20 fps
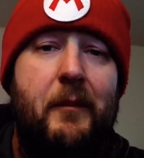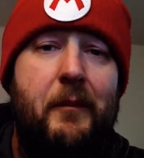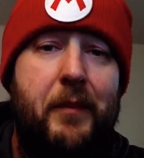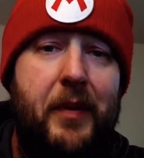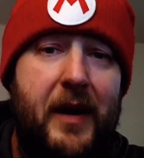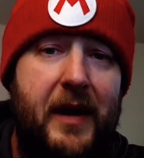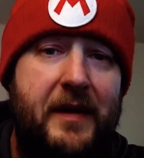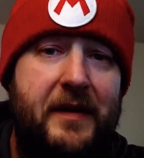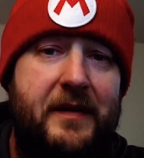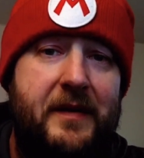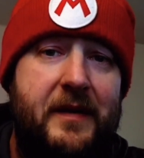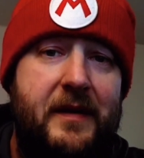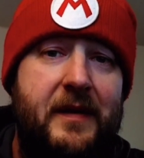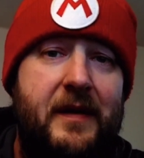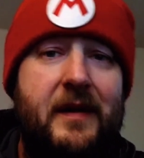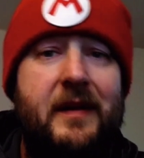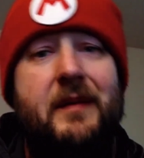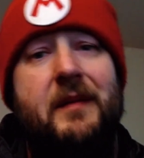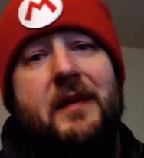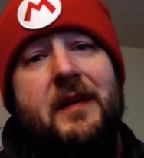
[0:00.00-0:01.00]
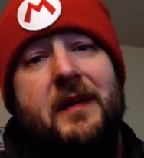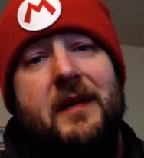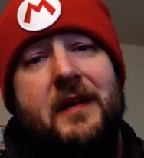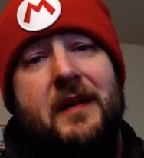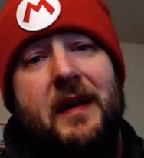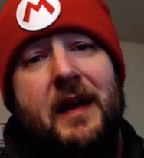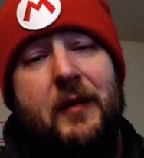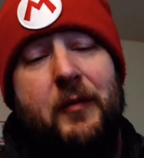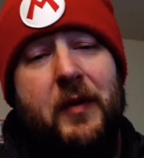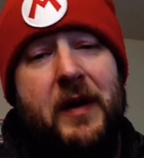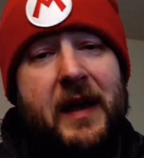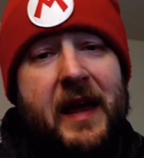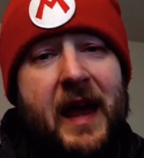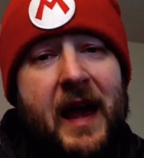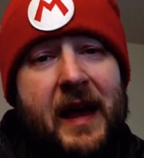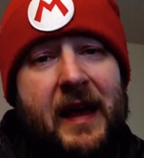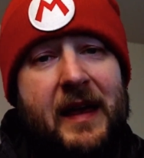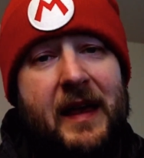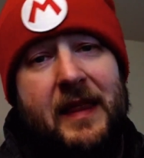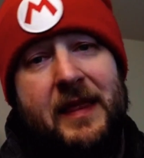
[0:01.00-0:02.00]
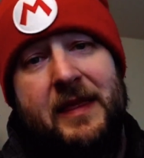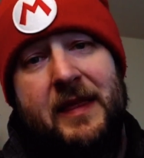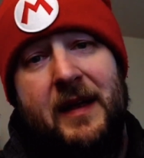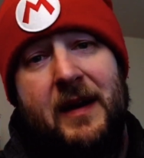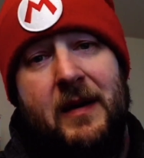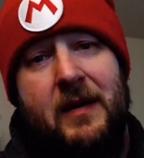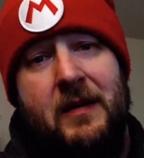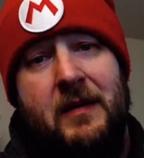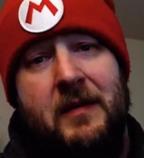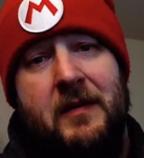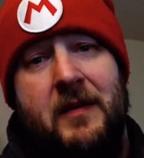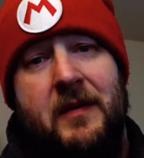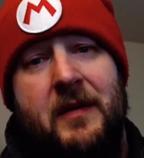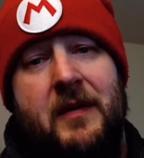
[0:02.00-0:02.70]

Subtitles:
But if we can't get there,